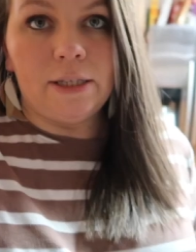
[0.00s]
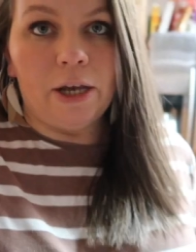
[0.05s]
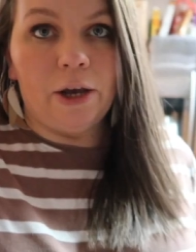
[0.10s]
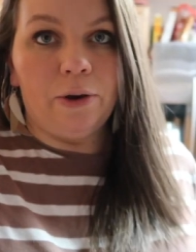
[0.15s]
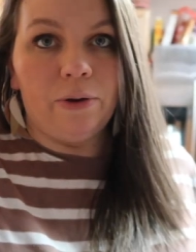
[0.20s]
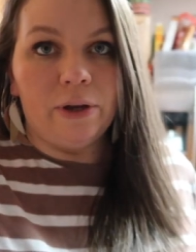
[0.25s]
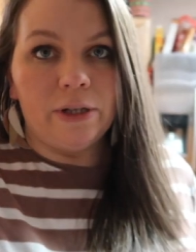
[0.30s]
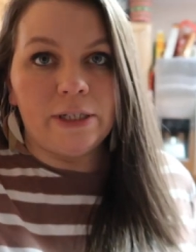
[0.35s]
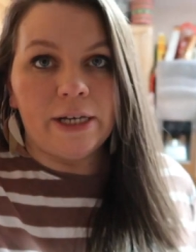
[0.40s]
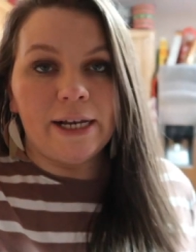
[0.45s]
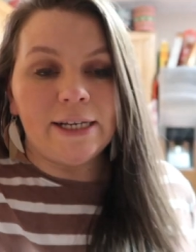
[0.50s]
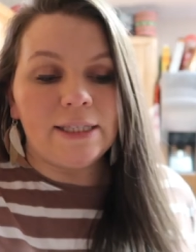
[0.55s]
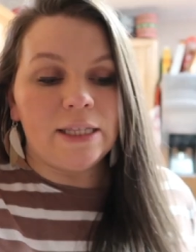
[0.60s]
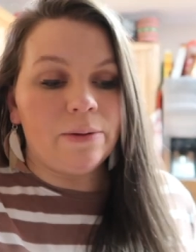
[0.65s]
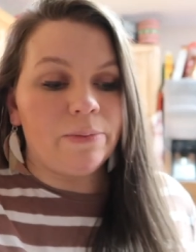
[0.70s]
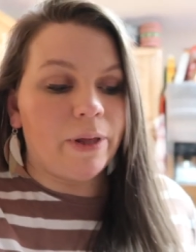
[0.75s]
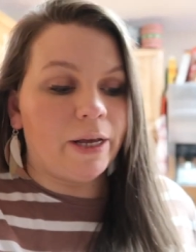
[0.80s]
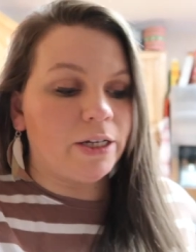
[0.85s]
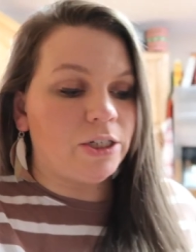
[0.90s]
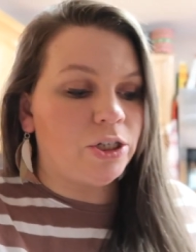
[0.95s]
So it takes
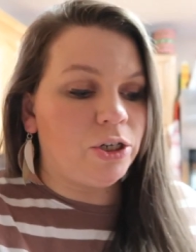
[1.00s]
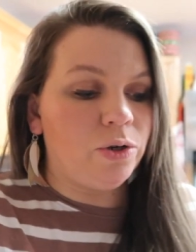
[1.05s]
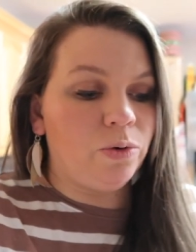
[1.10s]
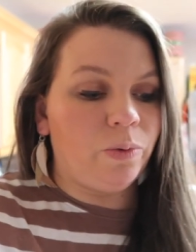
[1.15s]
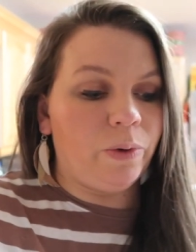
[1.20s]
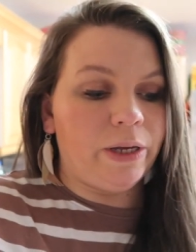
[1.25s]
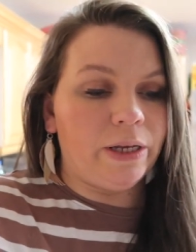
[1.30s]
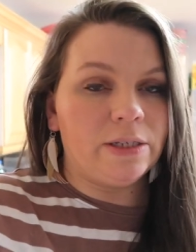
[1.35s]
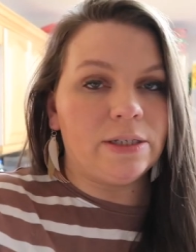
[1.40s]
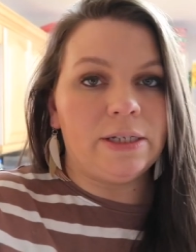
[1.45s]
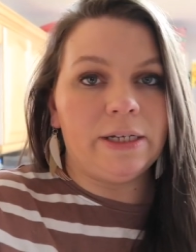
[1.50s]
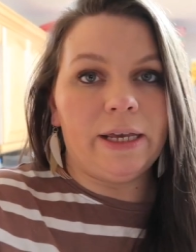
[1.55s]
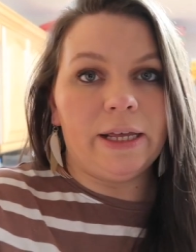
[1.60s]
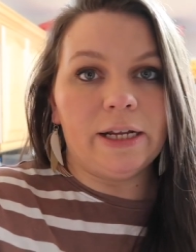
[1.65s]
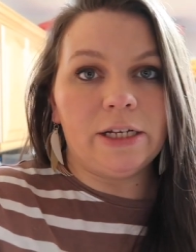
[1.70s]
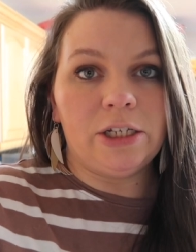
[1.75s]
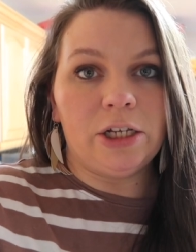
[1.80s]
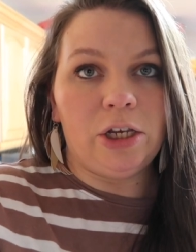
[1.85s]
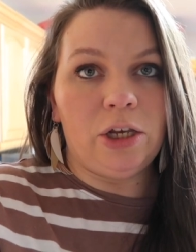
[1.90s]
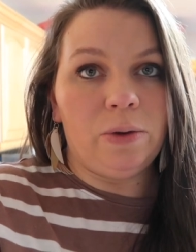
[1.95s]
them like two weeks to get
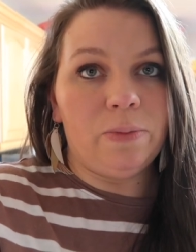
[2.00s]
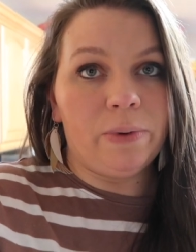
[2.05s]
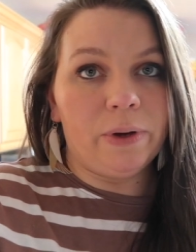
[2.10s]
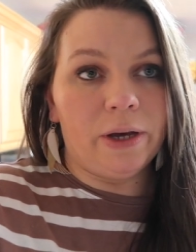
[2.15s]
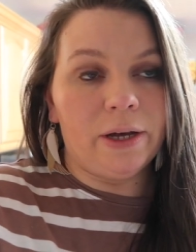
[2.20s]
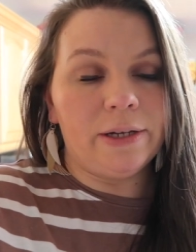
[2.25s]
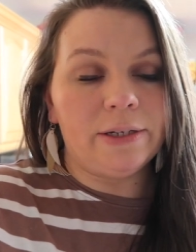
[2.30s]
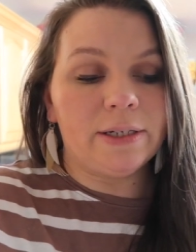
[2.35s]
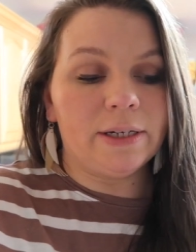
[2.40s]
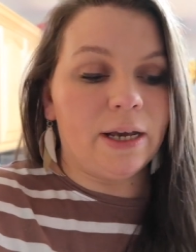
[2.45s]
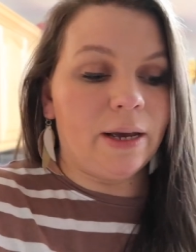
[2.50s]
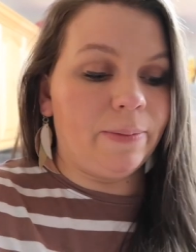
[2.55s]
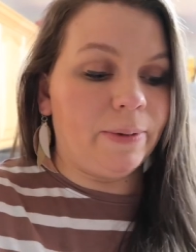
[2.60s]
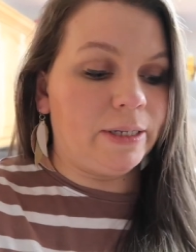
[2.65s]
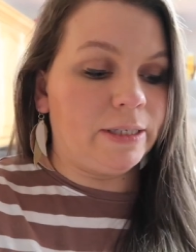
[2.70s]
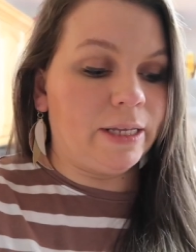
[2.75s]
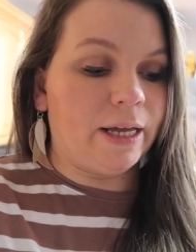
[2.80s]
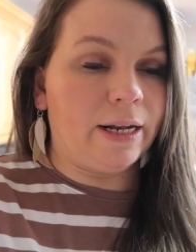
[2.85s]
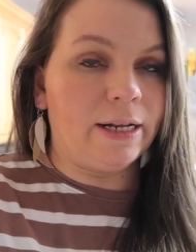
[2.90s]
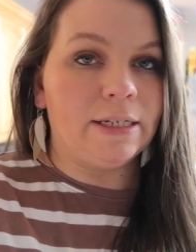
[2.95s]
it to you, but I'm
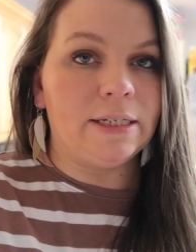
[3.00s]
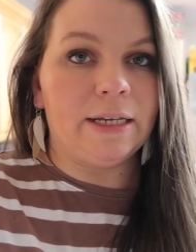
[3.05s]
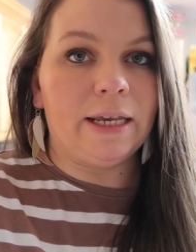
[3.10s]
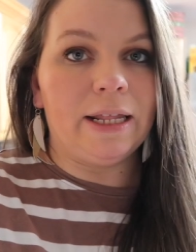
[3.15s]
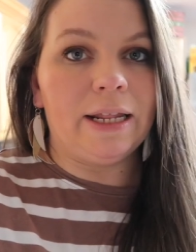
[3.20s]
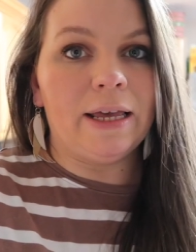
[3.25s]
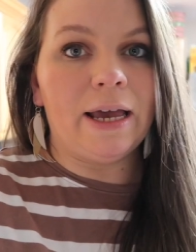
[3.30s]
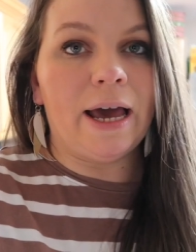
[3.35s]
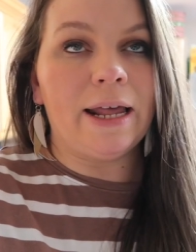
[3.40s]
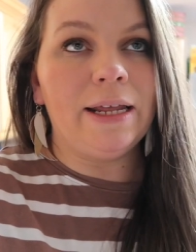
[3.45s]
excited to get it.